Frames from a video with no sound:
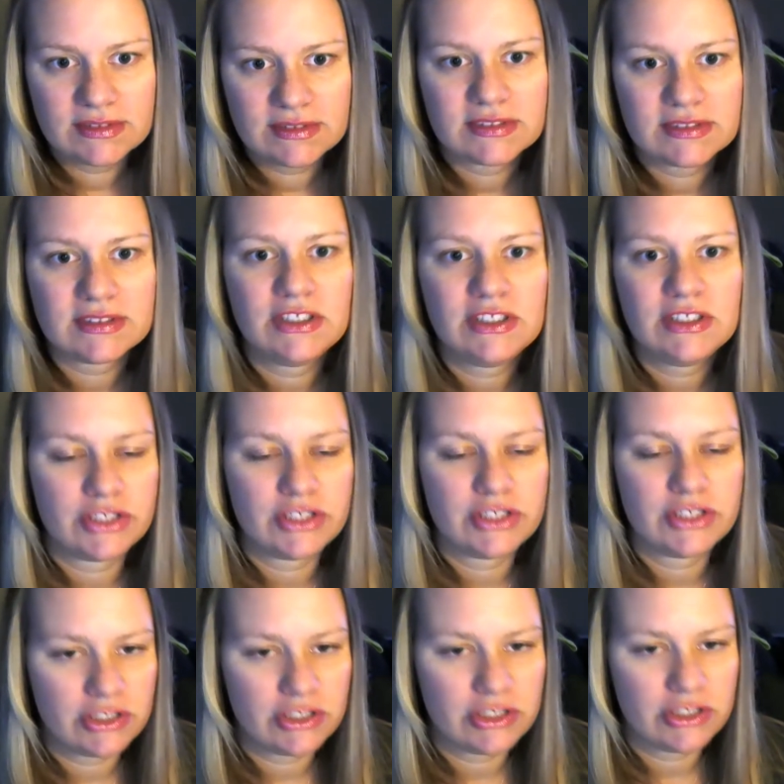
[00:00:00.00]
You should
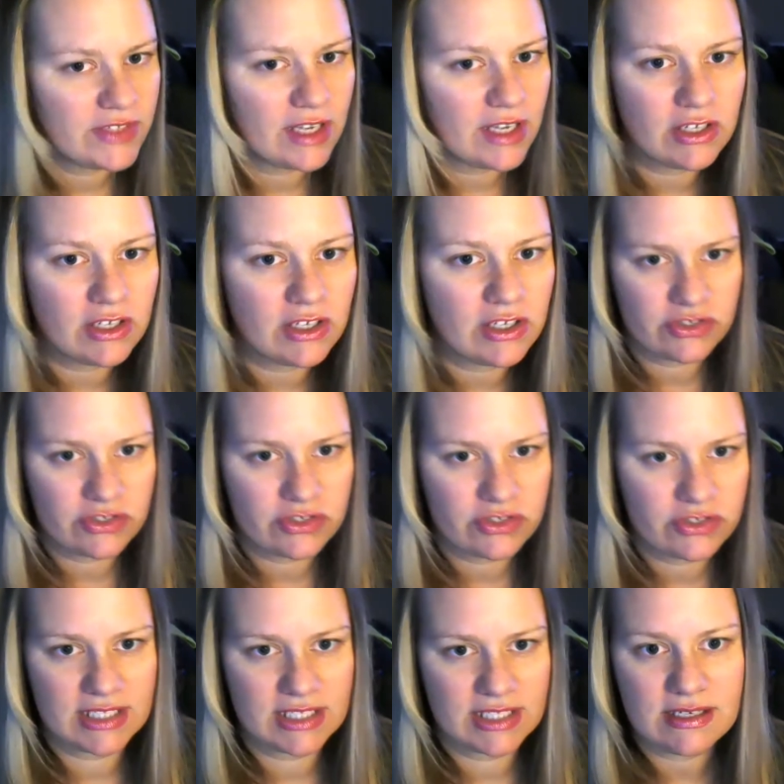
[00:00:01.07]
have done your hundreds
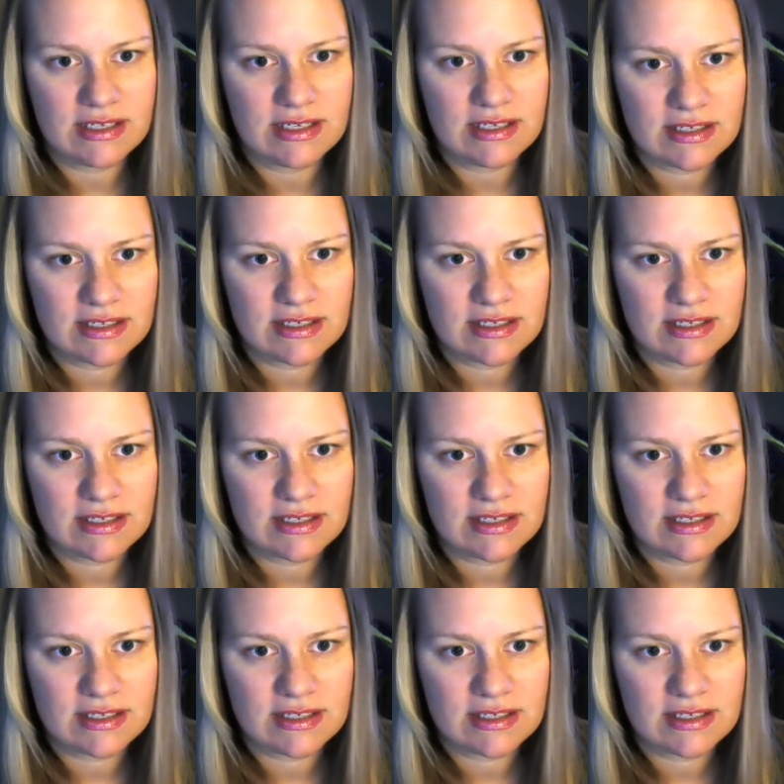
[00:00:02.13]
list.